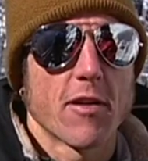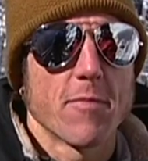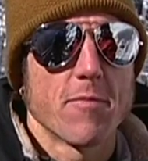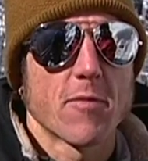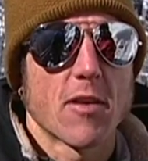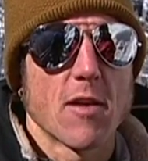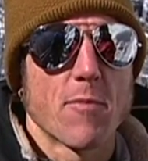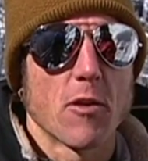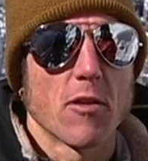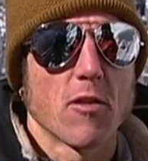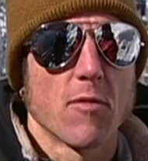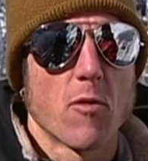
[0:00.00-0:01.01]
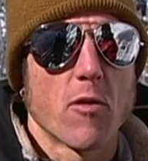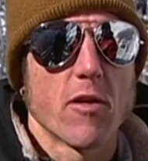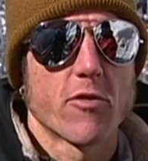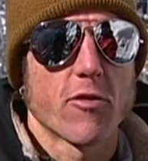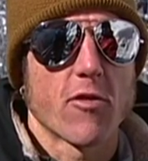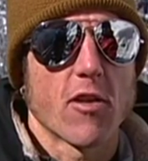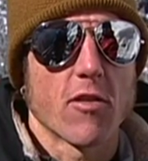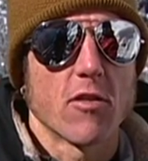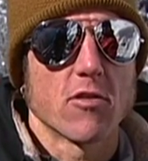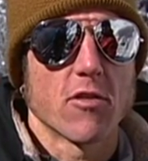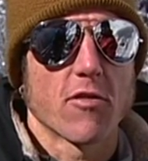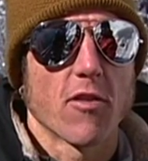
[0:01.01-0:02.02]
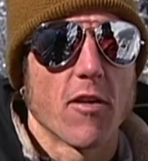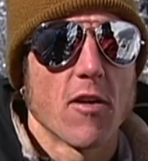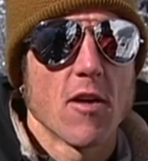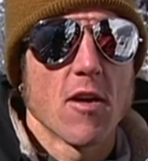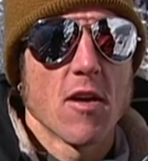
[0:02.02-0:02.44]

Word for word: to keep it a little more interesting than just a